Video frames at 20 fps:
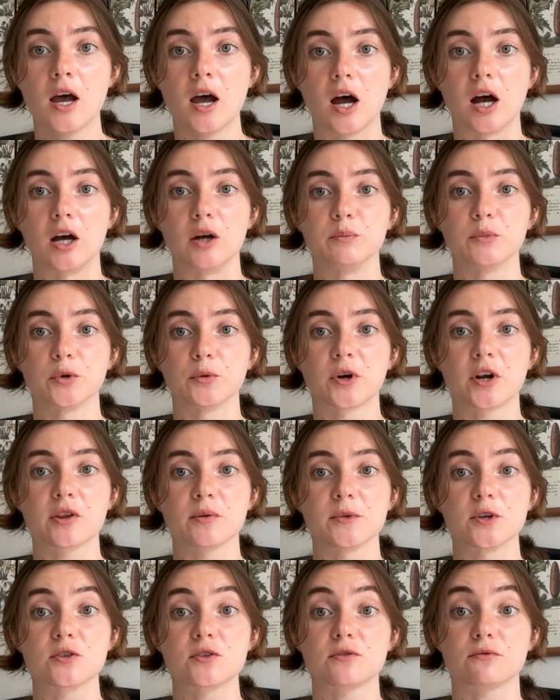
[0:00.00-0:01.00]
But one of the
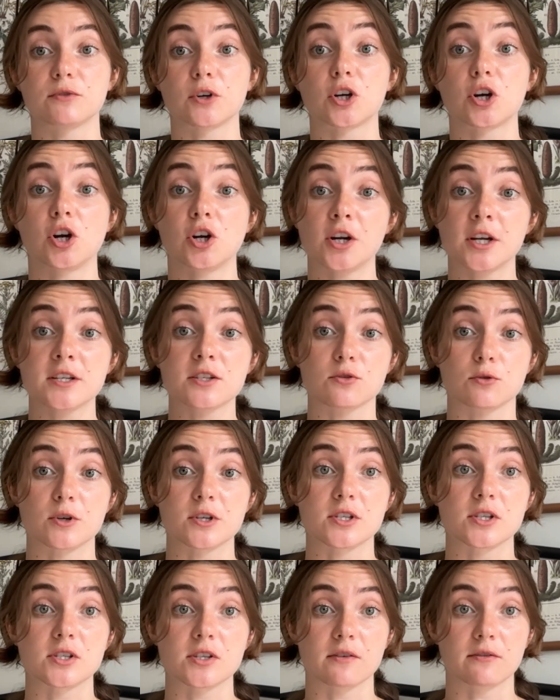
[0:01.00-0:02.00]
most recurring
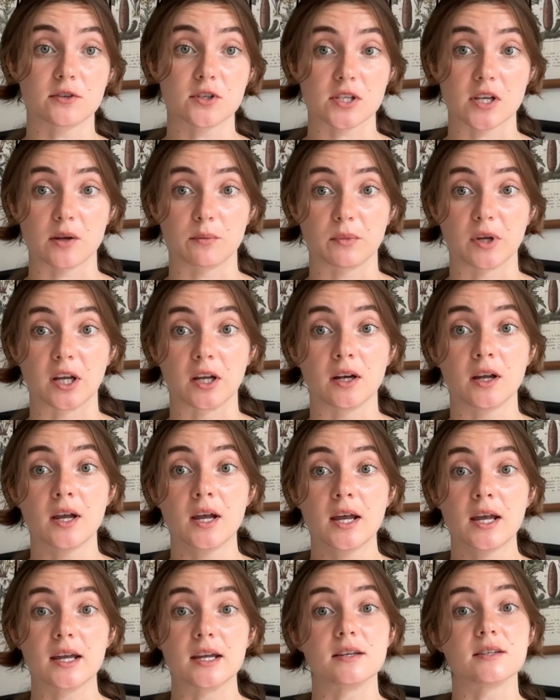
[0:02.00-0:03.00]
sources of resentment
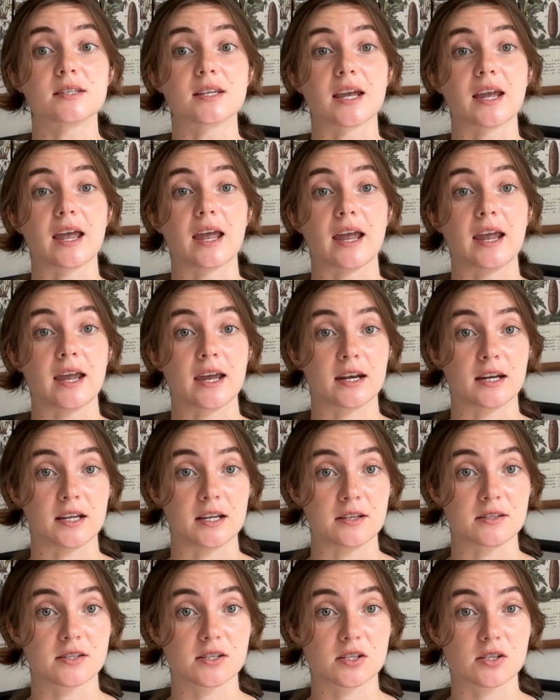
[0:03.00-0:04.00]
is
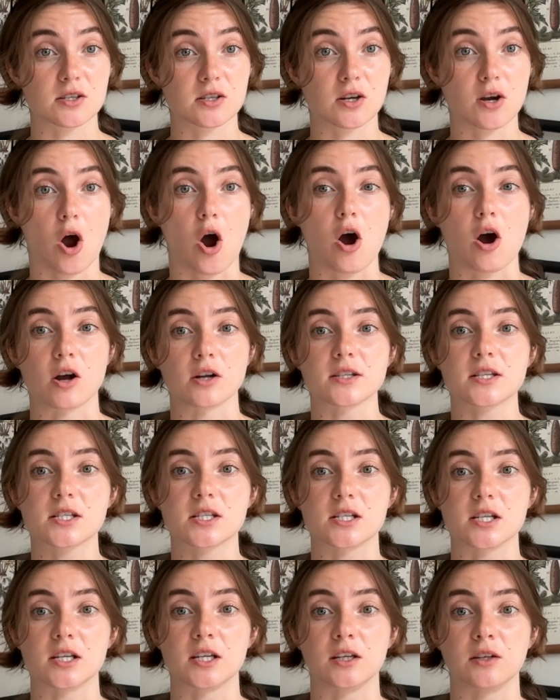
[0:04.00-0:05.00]
Annie's
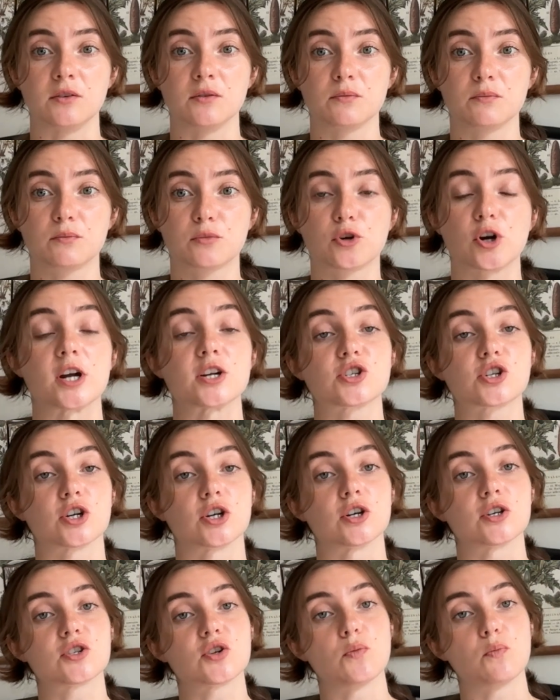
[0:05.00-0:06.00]
constant
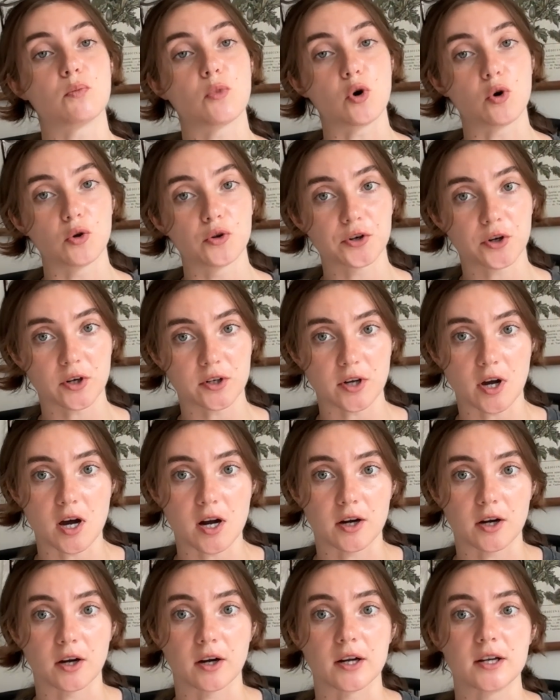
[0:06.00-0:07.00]
pressure to mold her
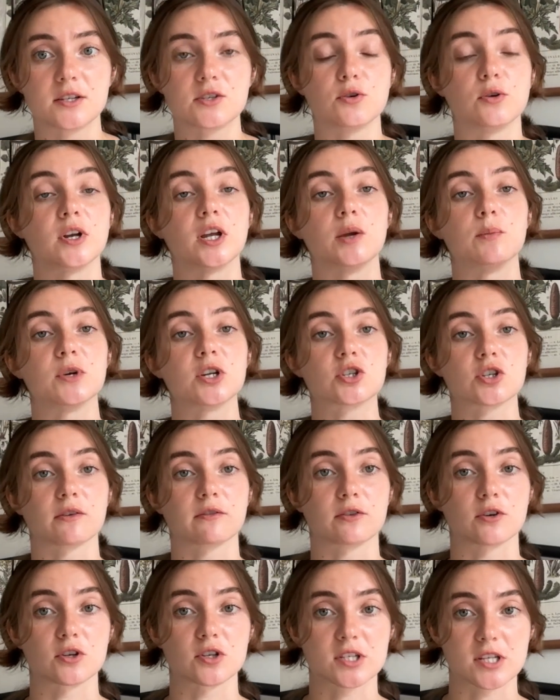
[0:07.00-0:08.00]
daughter into an image
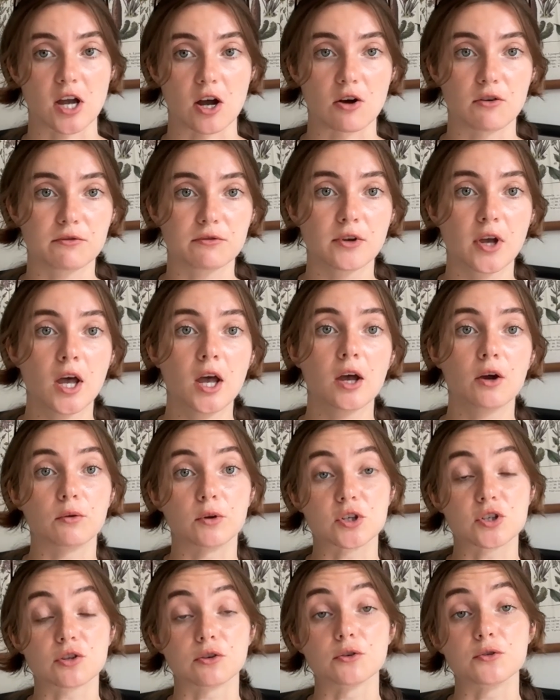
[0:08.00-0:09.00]
of herself,
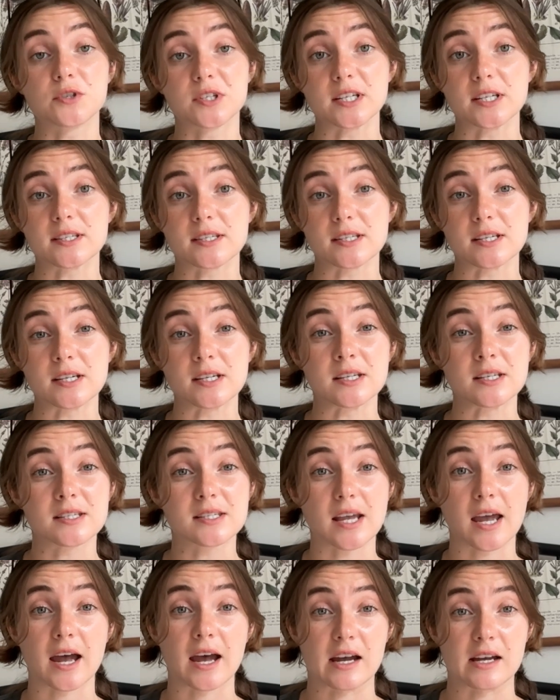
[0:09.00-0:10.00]
which Lucy
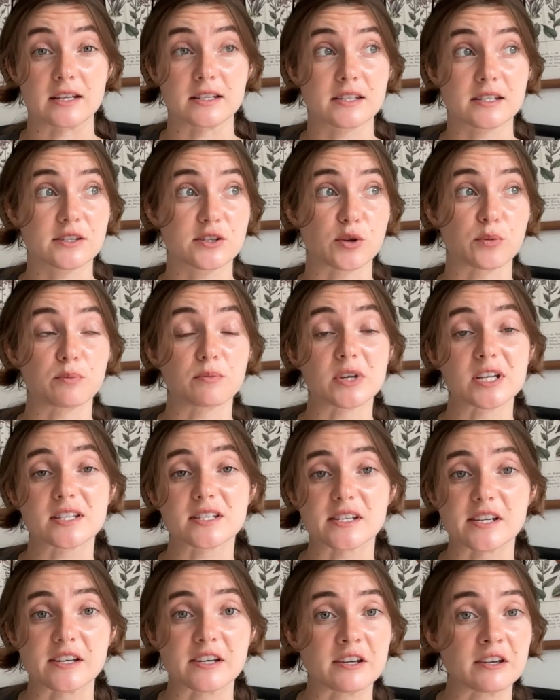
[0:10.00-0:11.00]
sees as
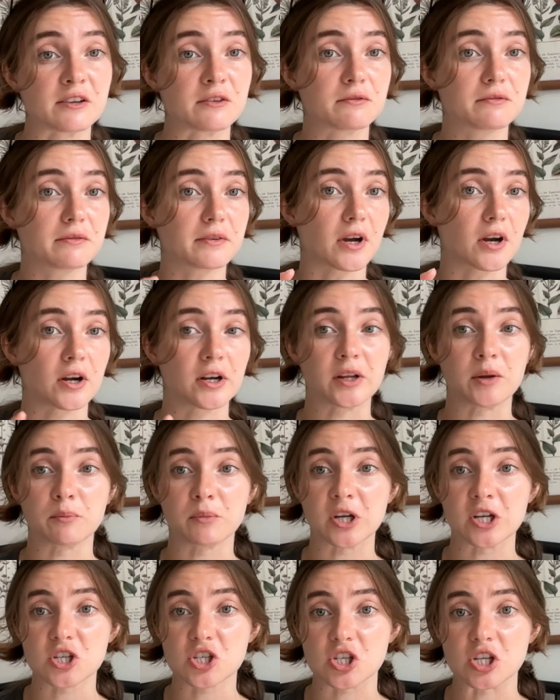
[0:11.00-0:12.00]
submissive,
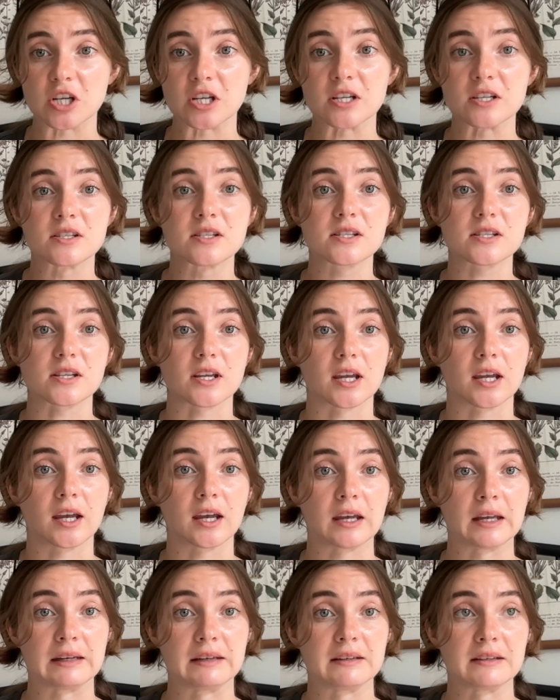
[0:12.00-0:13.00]
unambitious,
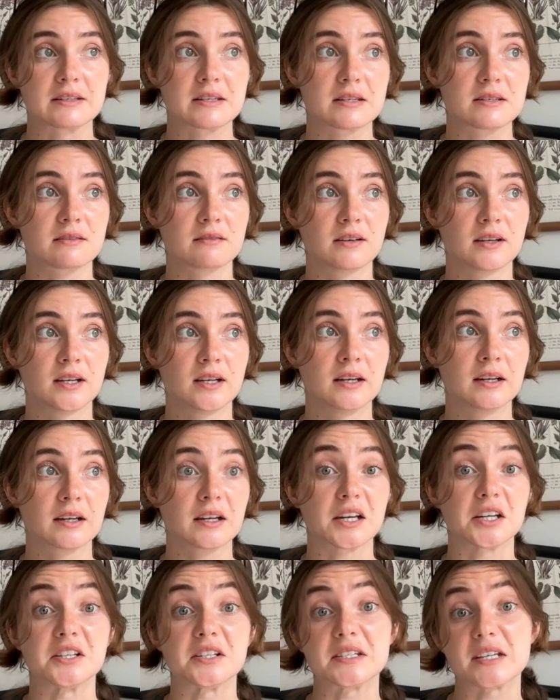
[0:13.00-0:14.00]
and
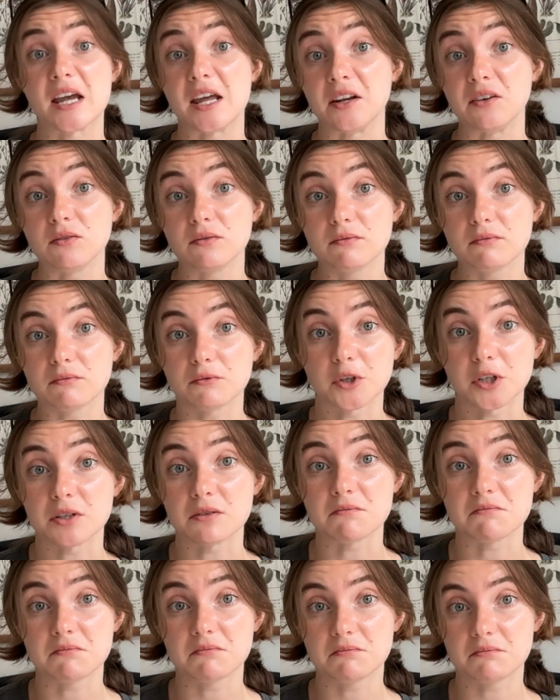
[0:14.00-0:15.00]
content
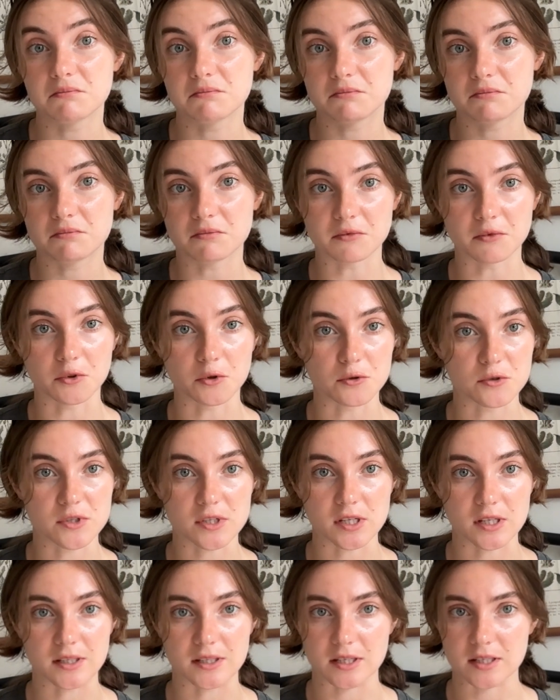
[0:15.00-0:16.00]
when
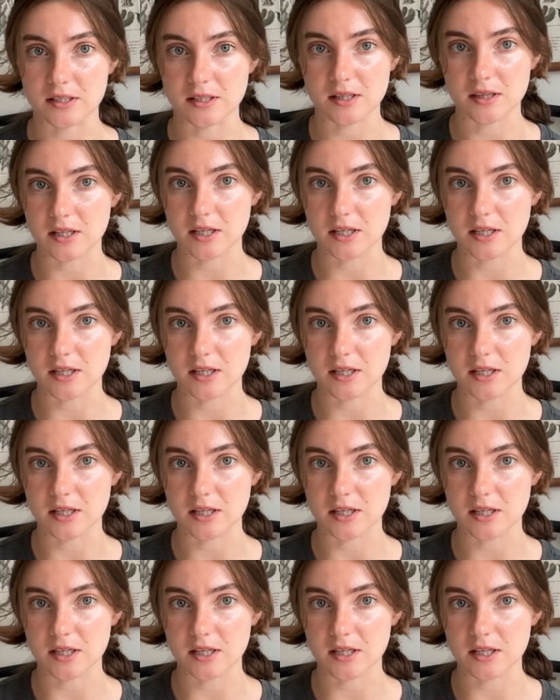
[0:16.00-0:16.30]
Lucy doesn't